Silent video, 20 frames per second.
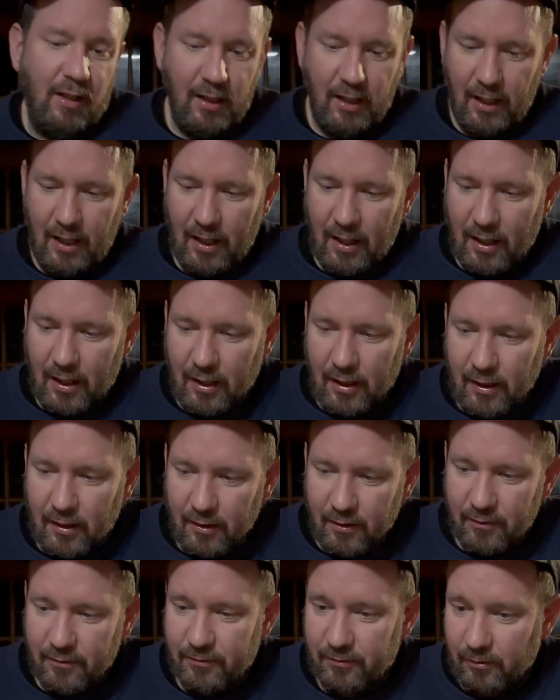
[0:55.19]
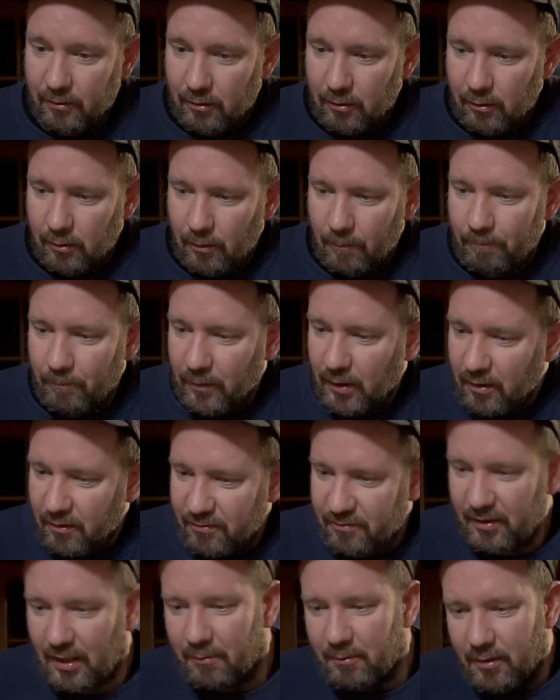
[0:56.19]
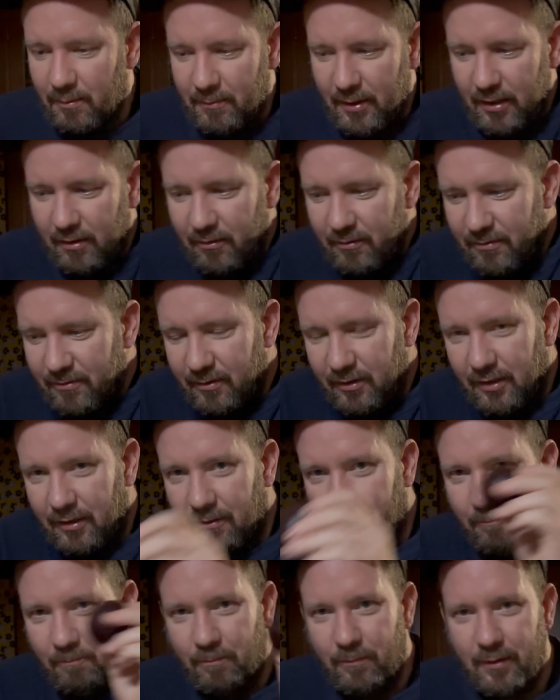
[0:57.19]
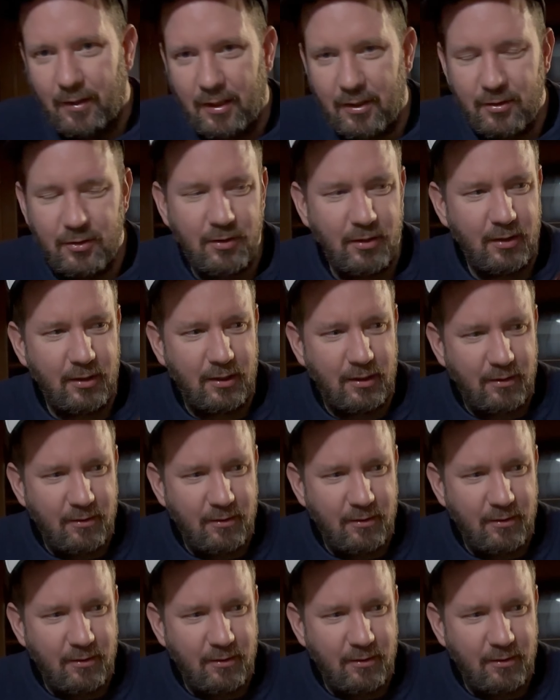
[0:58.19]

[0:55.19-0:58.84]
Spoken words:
So I'm going to start with the mangosteen, actually.